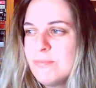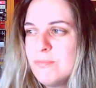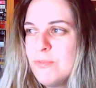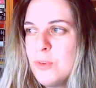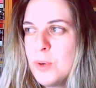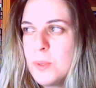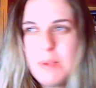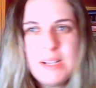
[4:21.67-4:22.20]

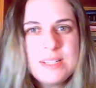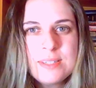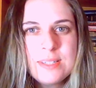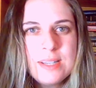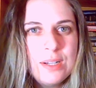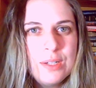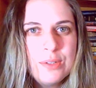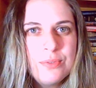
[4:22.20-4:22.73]
for
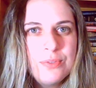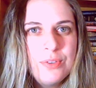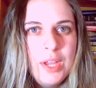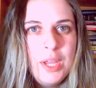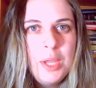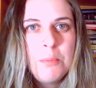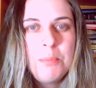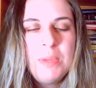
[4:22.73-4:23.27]
myself
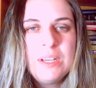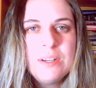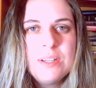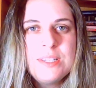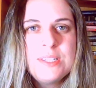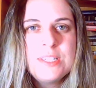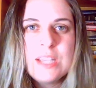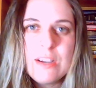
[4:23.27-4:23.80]

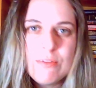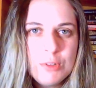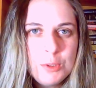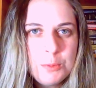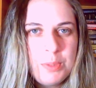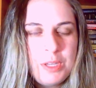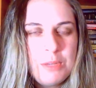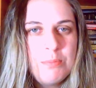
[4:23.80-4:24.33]
because
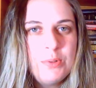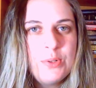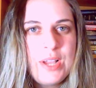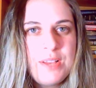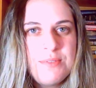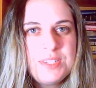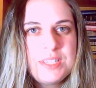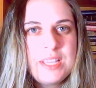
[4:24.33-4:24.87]
several people
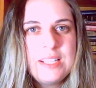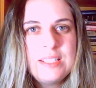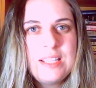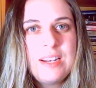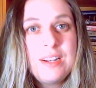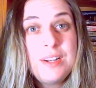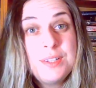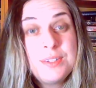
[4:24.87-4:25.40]
have said
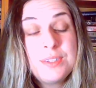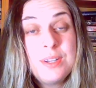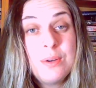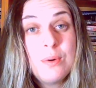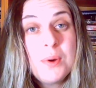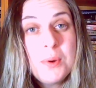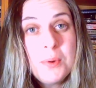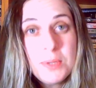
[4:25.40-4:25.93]
that it is
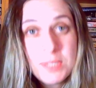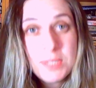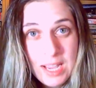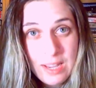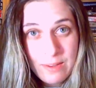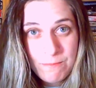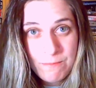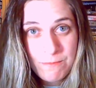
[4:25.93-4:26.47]
their
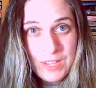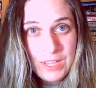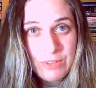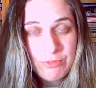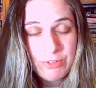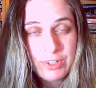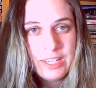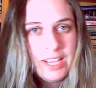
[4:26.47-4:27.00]
all-time
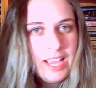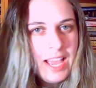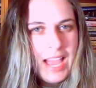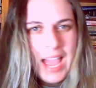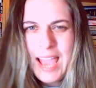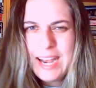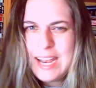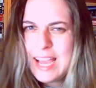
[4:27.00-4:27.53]
favorite,
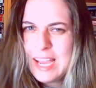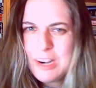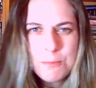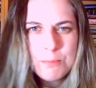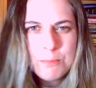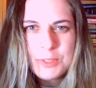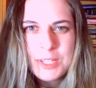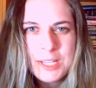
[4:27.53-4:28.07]
and I
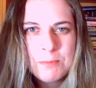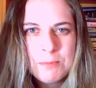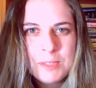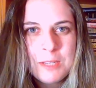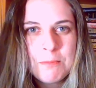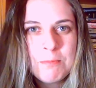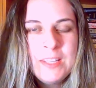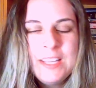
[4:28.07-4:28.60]
don't blame
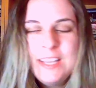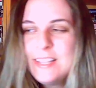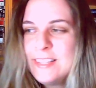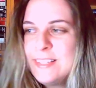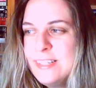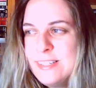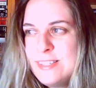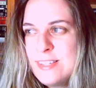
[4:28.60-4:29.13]
them.
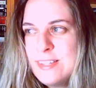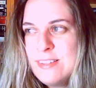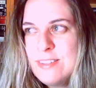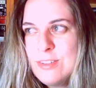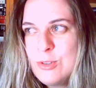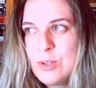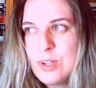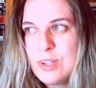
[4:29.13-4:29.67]
This
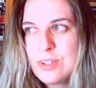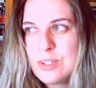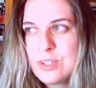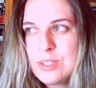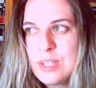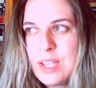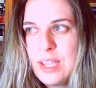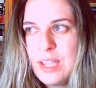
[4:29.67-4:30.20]
is
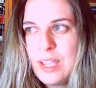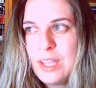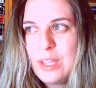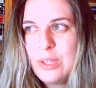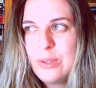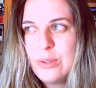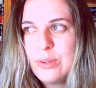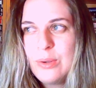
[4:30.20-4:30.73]
just
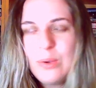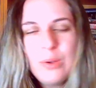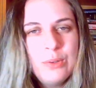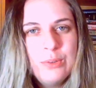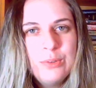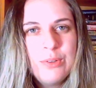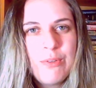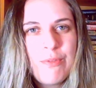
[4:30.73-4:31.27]
a good
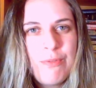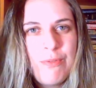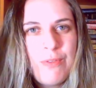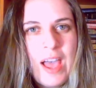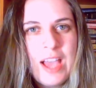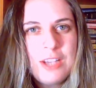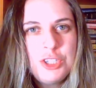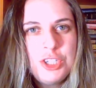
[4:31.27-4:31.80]
old
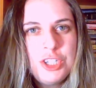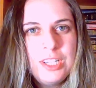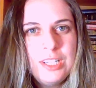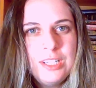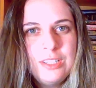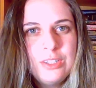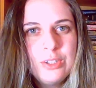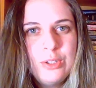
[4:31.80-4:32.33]

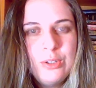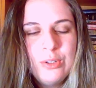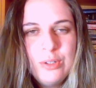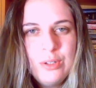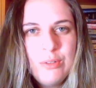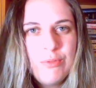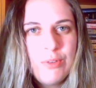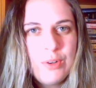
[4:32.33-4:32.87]
fashioned
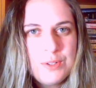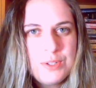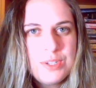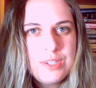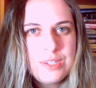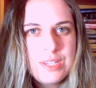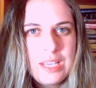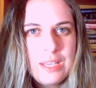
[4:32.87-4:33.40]
good
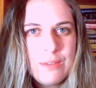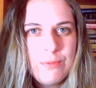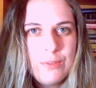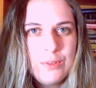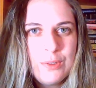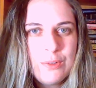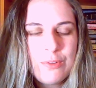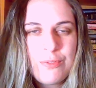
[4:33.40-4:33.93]
versus
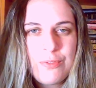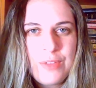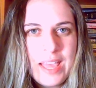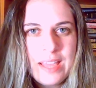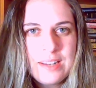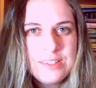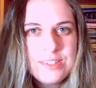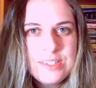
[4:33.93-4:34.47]
evil
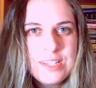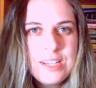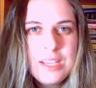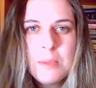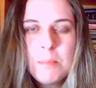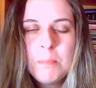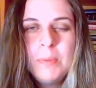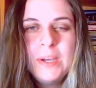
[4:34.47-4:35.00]

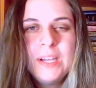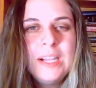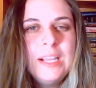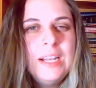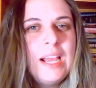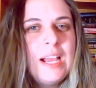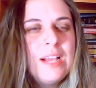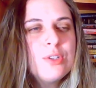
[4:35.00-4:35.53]
fantasy, but
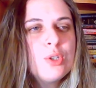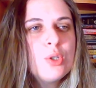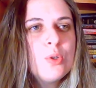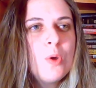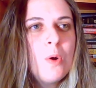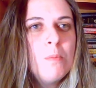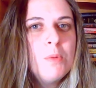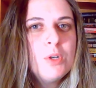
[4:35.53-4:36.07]
it has
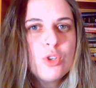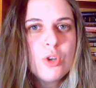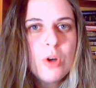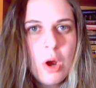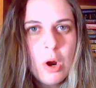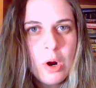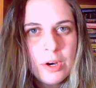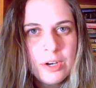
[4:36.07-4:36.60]
so much
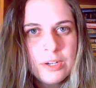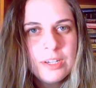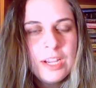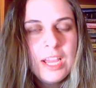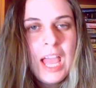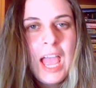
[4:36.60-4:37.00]
heart